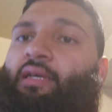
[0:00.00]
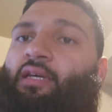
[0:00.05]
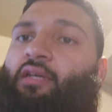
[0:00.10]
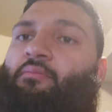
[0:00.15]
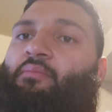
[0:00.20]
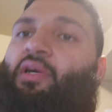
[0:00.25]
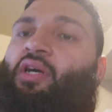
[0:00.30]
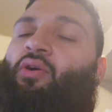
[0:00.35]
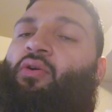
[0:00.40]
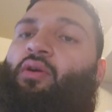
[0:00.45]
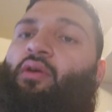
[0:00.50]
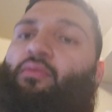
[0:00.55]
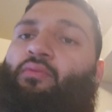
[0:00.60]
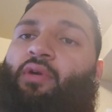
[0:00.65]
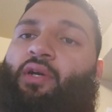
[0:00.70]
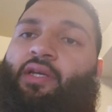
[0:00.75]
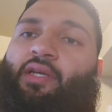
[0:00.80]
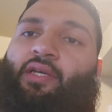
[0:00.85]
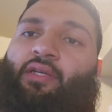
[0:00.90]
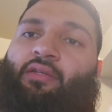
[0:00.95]
my heart
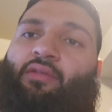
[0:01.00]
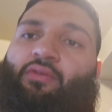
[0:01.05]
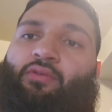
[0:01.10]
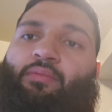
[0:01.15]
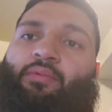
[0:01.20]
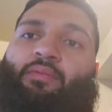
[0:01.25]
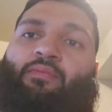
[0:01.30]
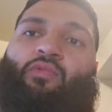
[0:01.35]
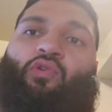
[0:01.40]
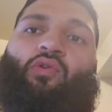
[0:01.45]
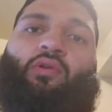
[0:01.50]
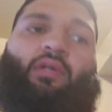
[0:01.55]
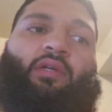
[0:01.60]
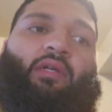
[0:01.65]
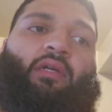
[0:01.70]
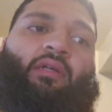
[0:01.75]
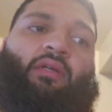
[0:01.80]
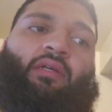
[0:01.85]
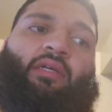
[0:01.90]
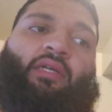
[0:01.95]
working a little bit more.
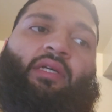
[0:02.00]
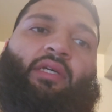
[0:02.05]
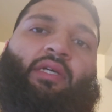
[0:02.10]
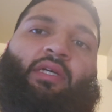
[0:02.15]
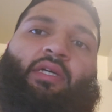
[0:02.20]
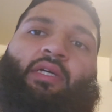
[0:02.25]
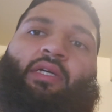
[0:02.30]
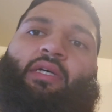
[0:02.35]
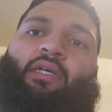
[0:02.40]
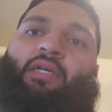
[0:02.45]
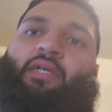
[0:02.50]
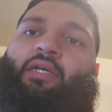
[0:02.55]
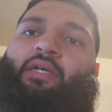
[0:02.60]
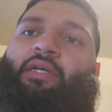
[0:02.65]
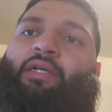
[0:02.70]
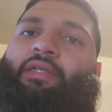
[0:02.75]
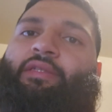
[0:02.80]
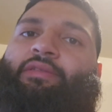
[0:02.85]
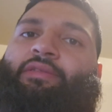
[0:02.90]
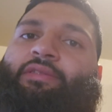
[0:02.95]

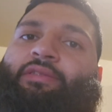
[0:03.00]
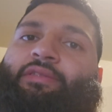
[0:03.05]
And